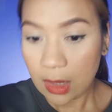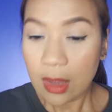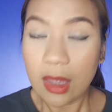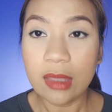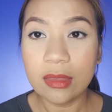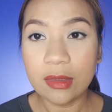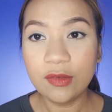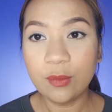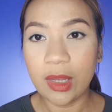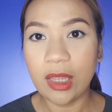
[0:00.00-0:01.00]
In
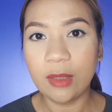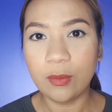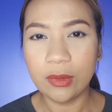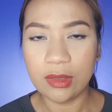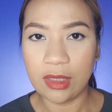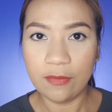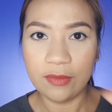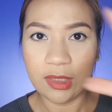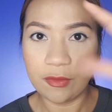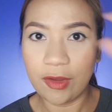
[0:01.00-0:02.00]
this way, it will
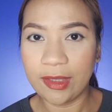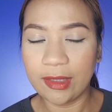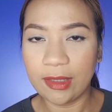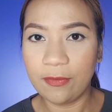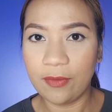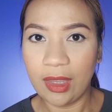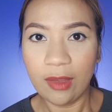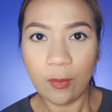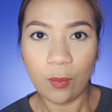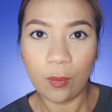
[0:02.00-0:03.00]
give that gradient
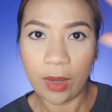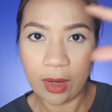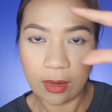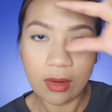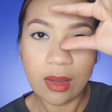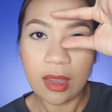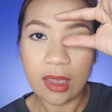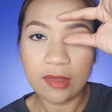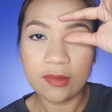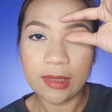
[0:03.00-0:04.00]
effect where
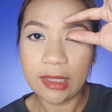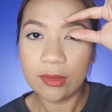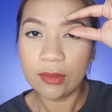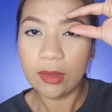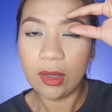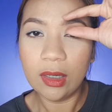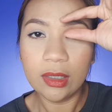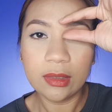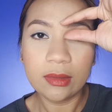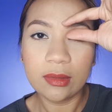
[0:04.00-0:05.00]
it's lighter
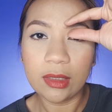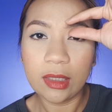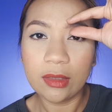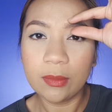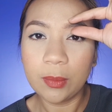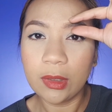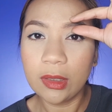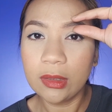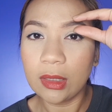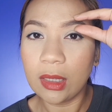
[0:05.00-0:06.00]
on the inner
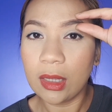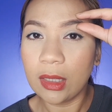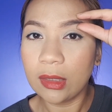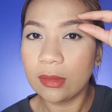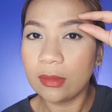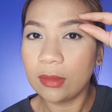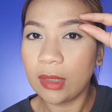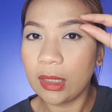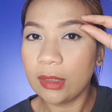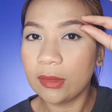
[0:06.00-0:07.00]
part and
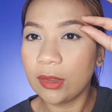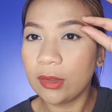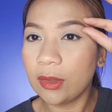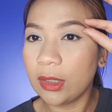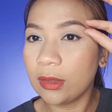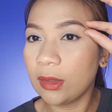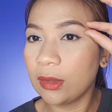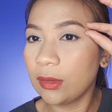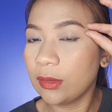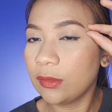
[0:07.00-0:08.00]
getting darker and
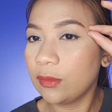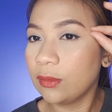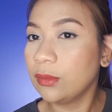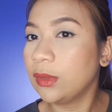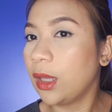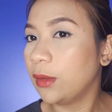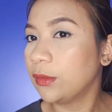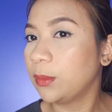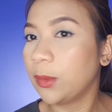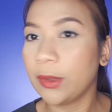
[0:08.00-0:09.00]
darker to the
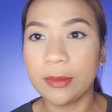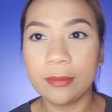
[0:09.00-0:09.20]
outer part.